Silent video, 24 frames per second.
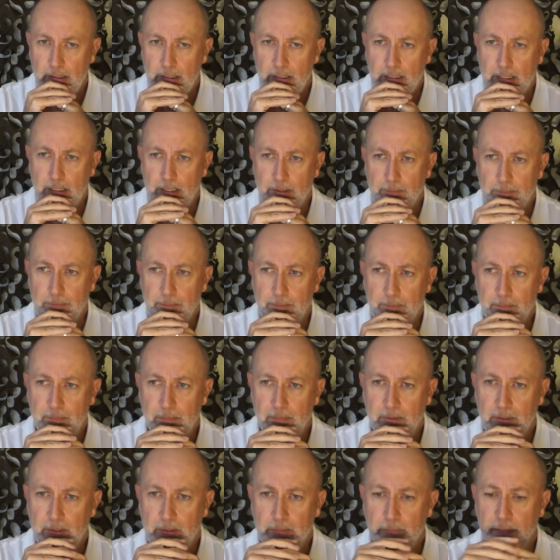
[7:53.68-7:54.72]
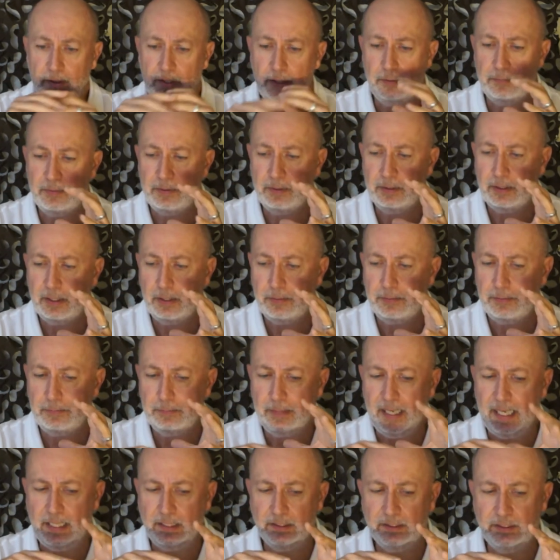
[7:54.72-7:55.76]
But going
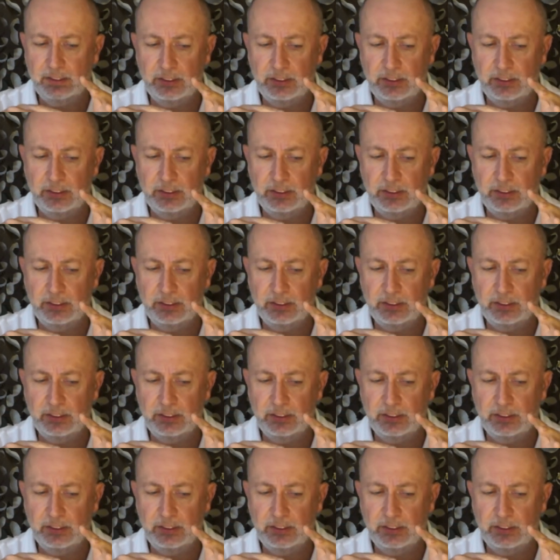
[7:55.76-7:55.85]
back